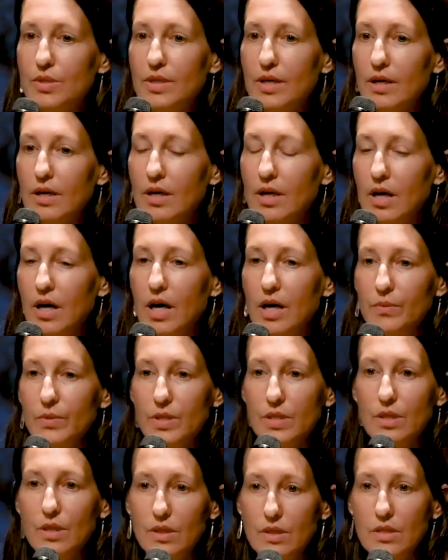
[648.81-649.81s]
sick I
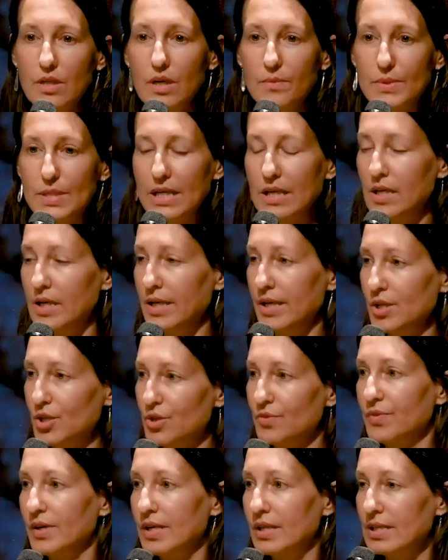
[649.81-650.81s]
was hooked up to
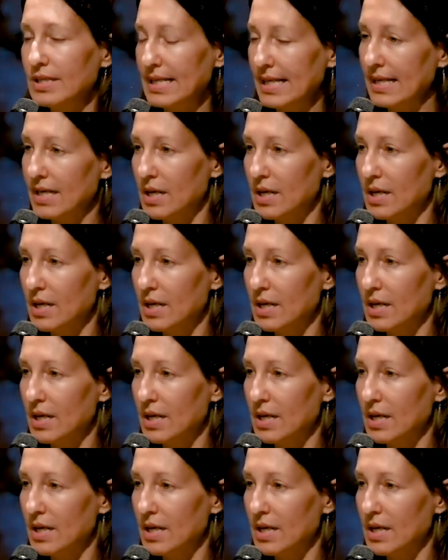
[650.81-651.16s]
intravenous